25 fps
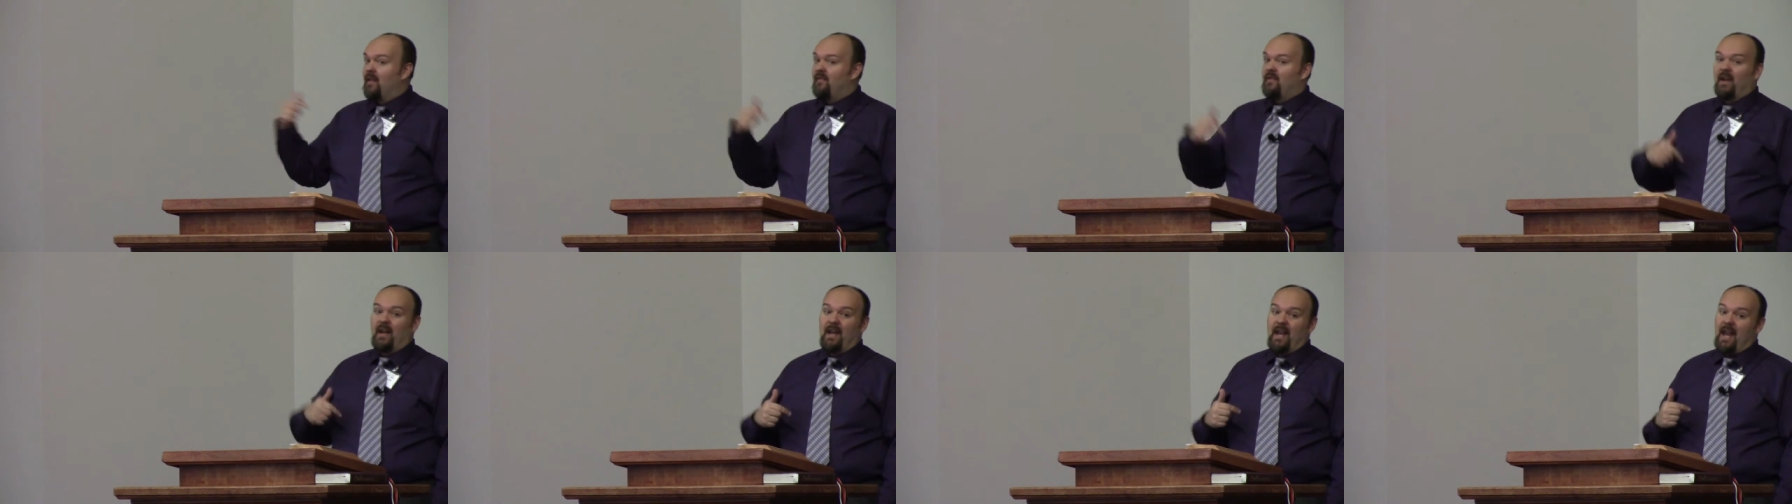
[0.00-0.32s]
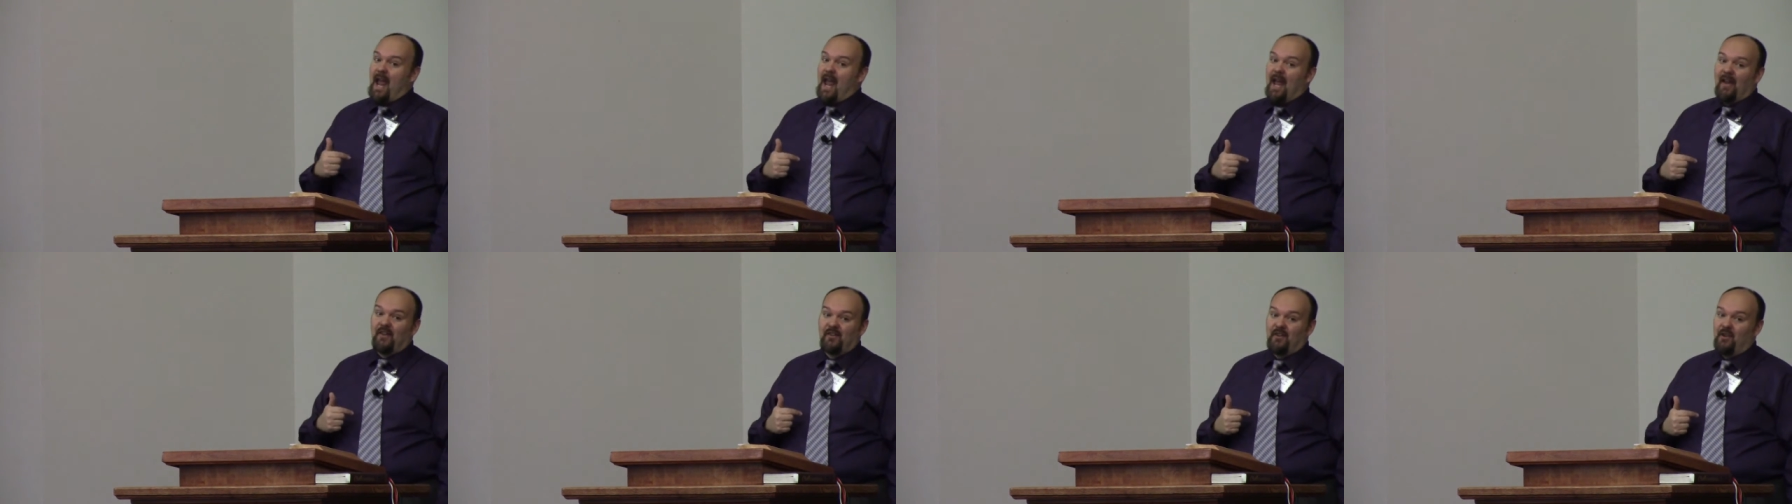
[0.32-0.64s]
then he
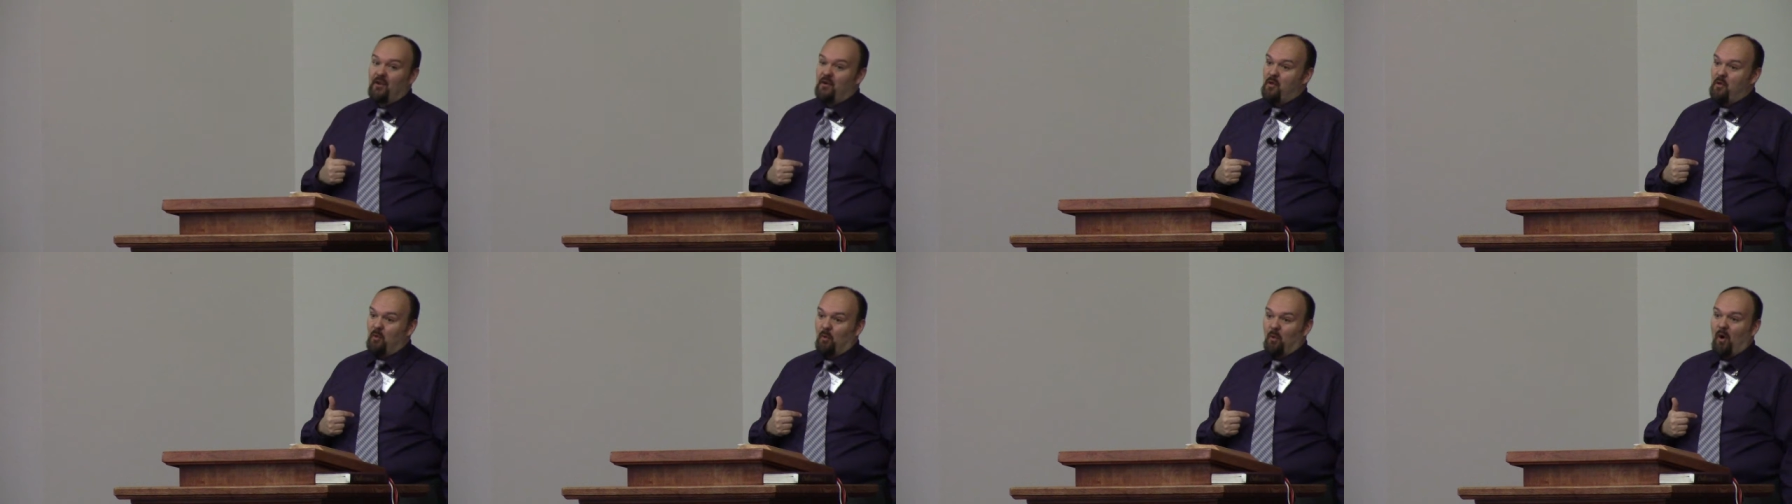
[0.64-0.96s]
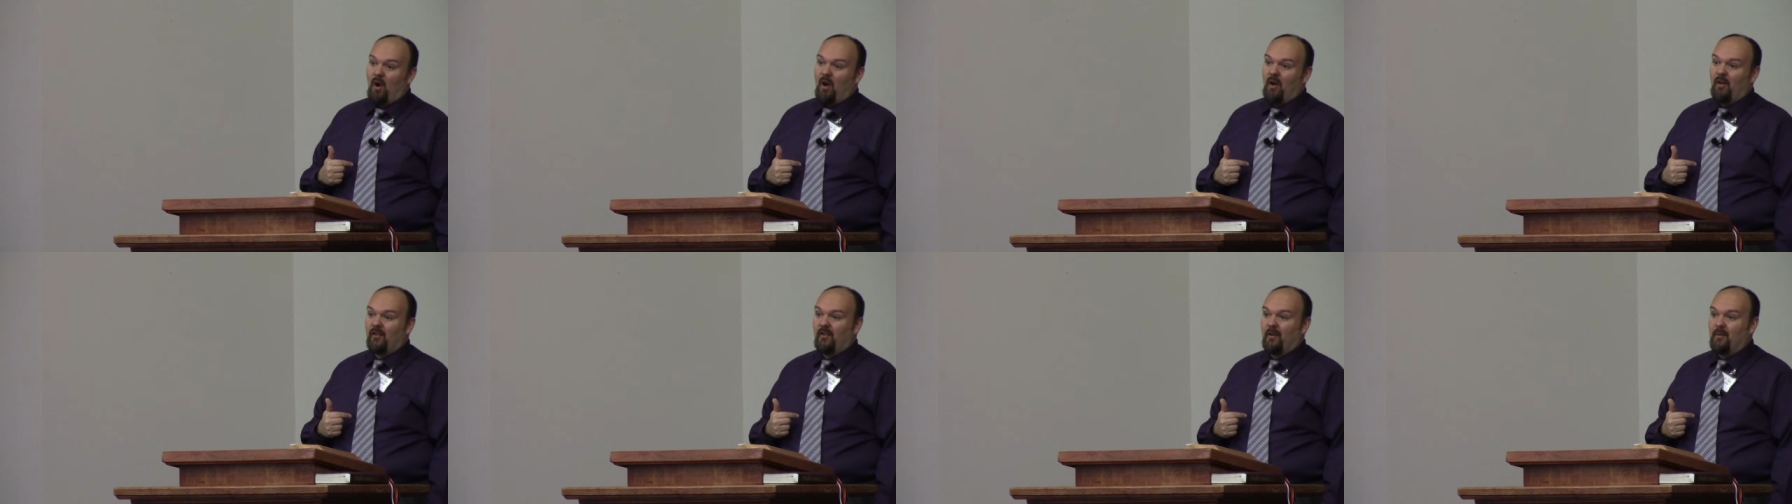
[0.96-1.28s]
has to do the
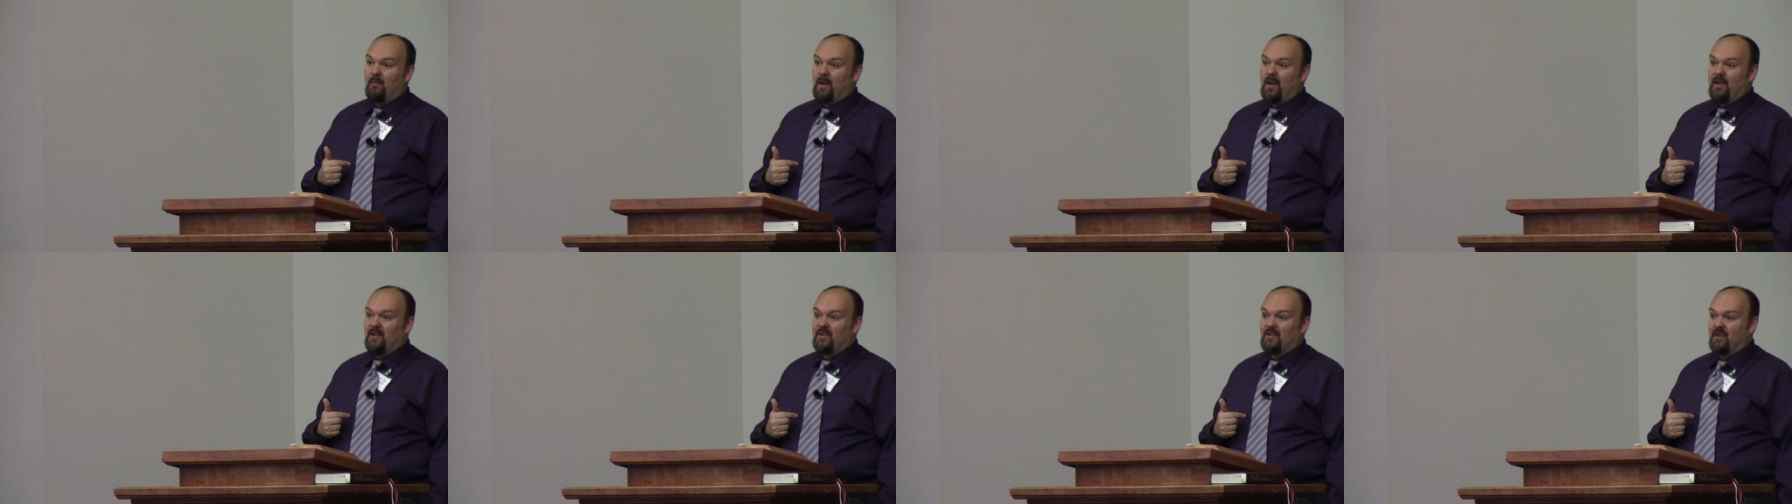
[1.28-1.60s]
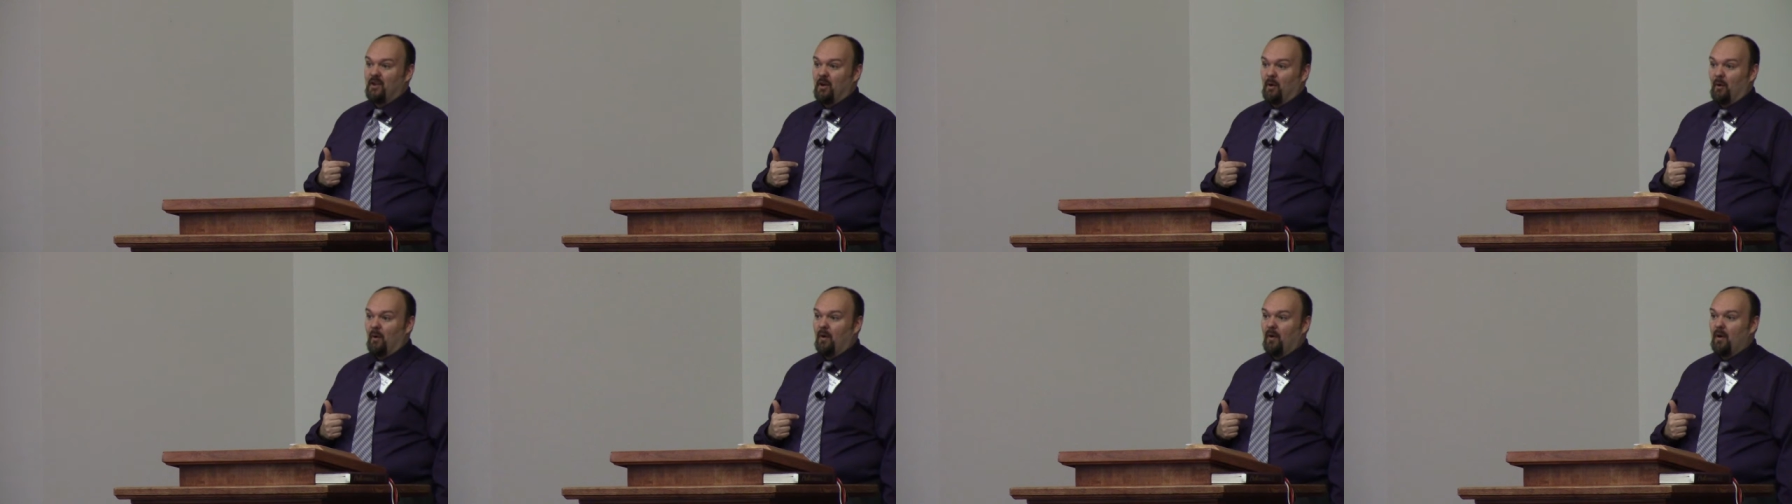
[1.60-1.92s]
wrongs in me
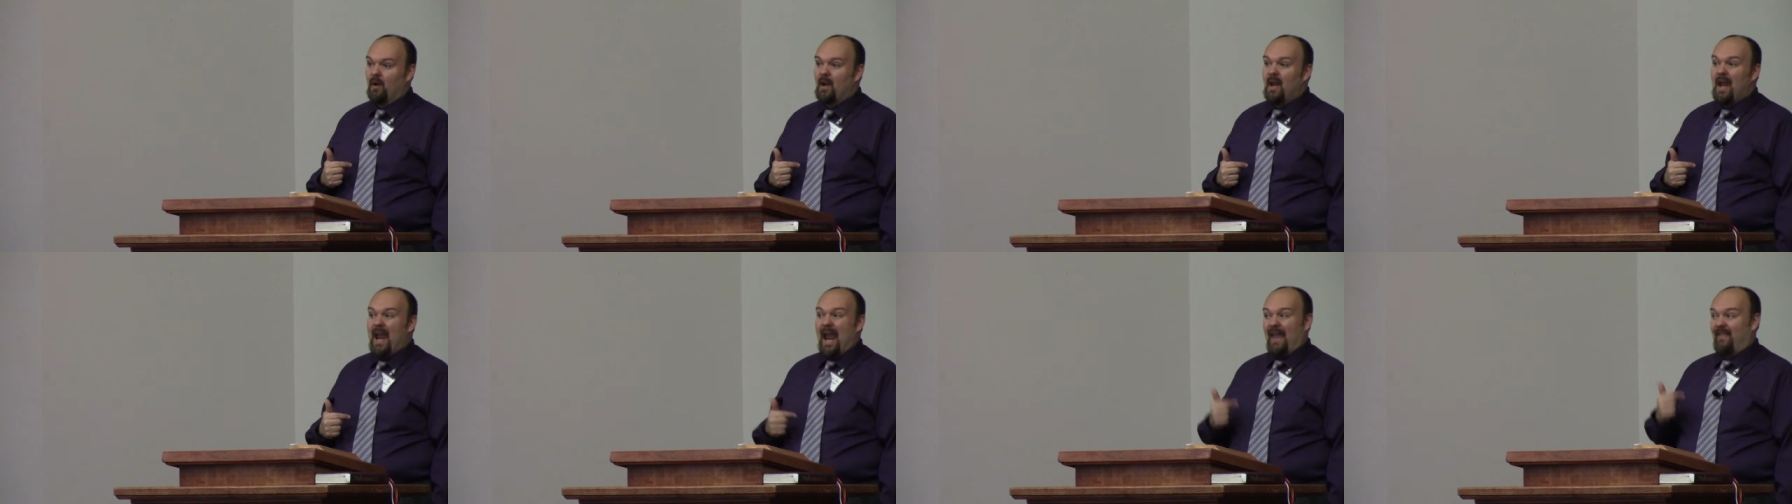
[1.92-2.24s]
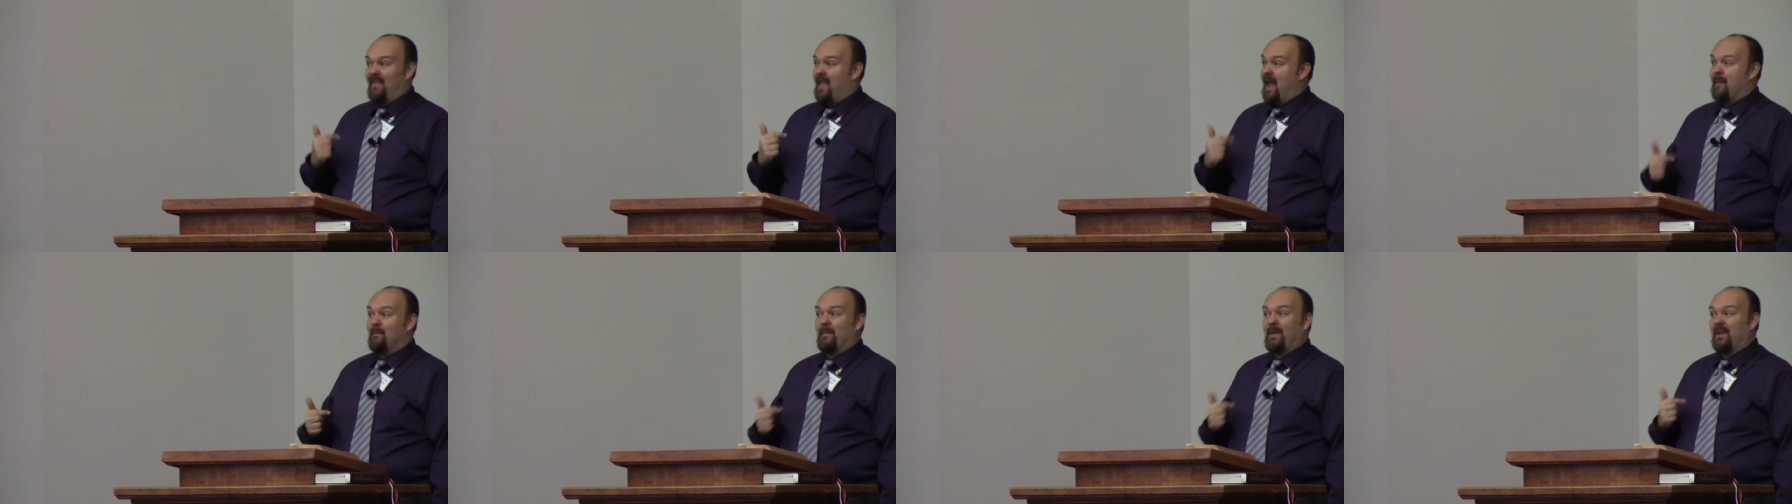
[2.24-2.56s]
too.
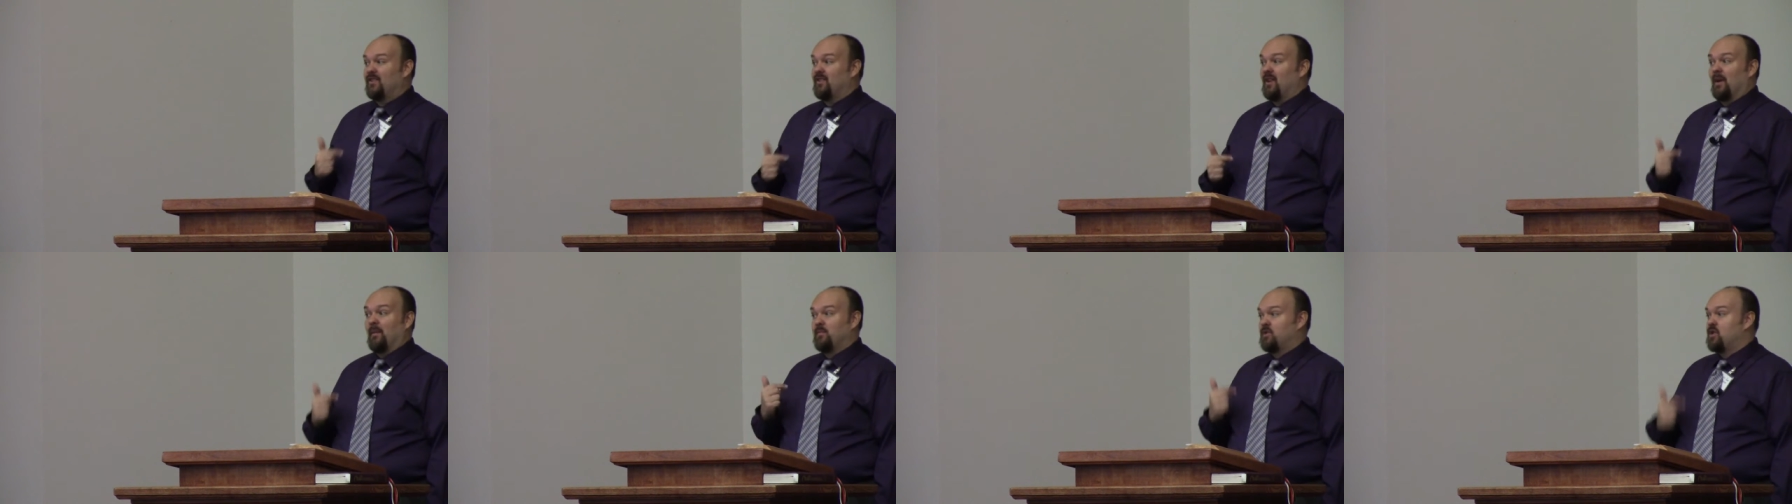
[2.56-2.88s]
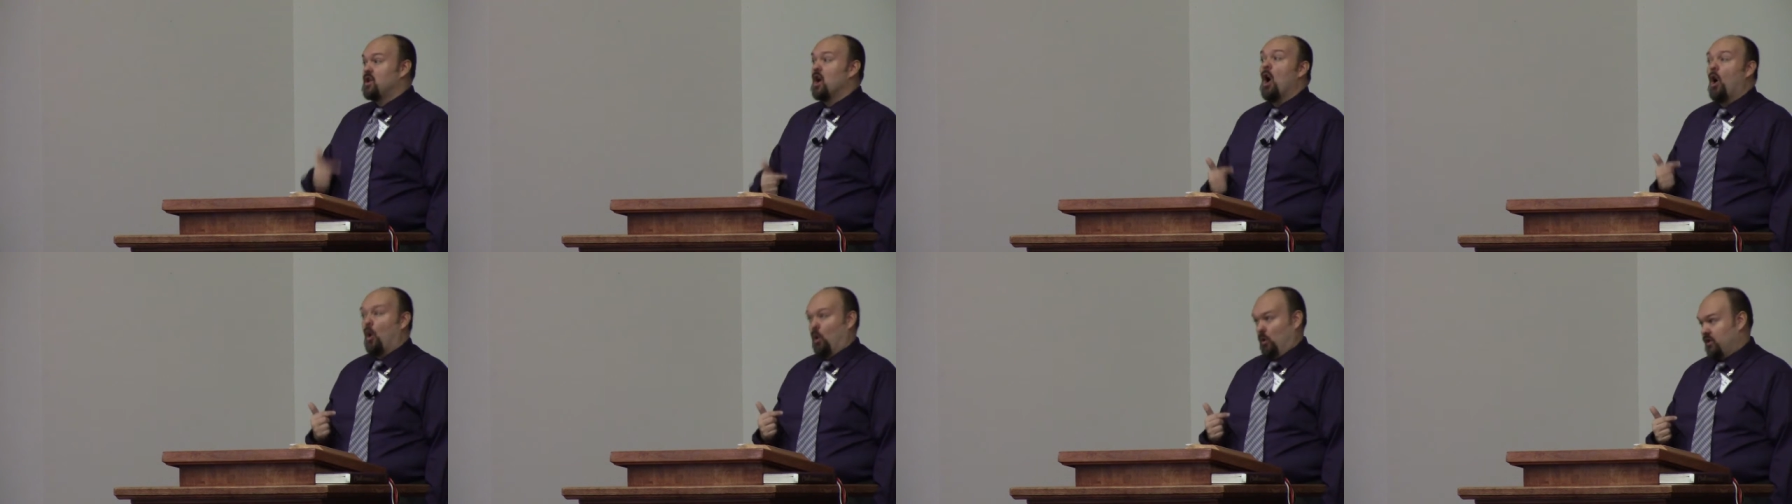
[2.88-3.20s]
And that means I'm
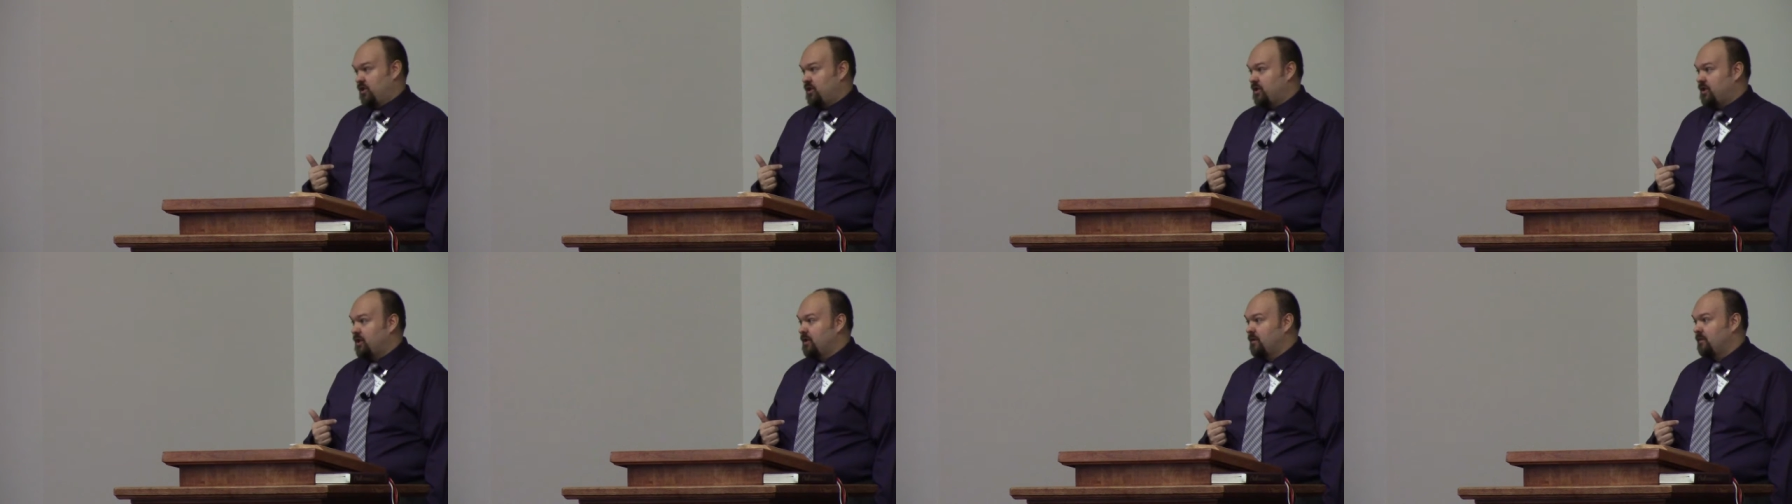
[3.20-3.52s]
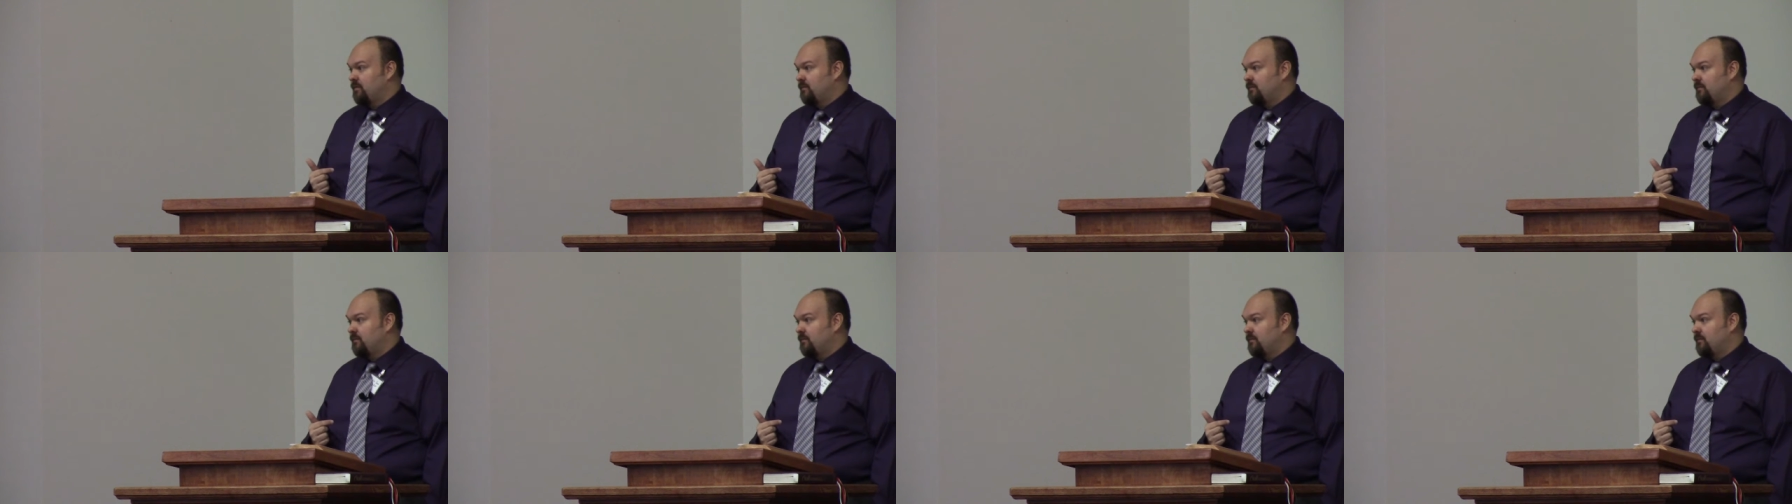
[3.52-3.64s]
toast.